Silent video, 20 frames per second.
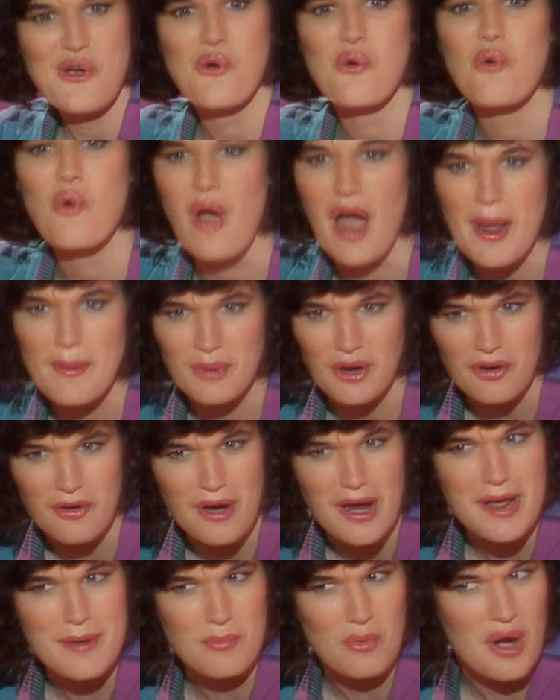Ooh, I'm a
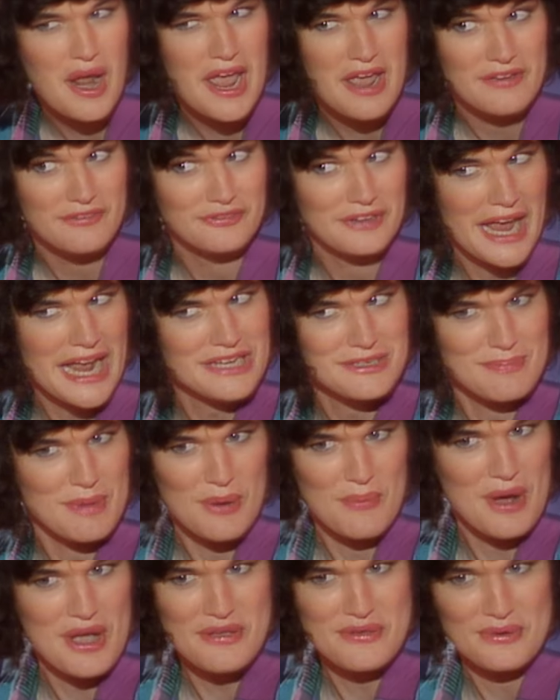crime wave. Catch
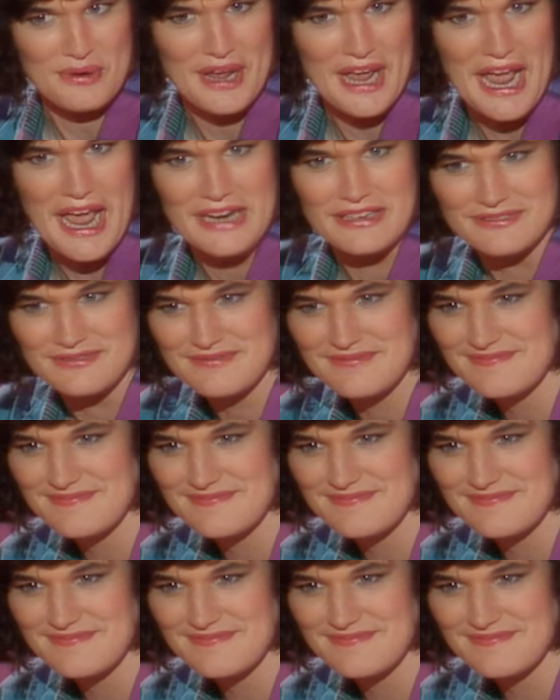me while you can.